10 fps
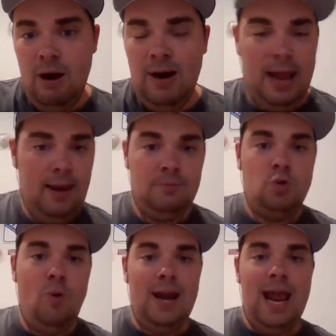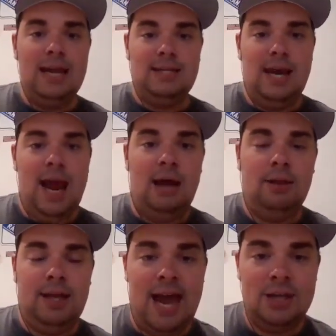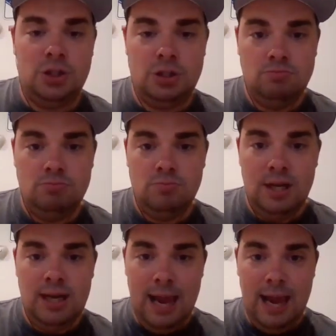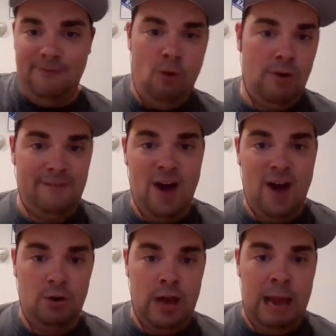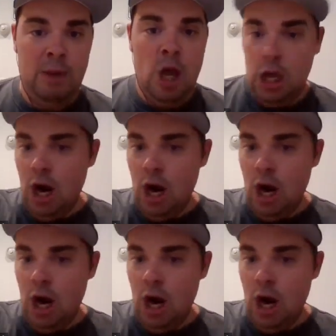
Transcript: Okay, and 2018 ALDS, game 4, that final game.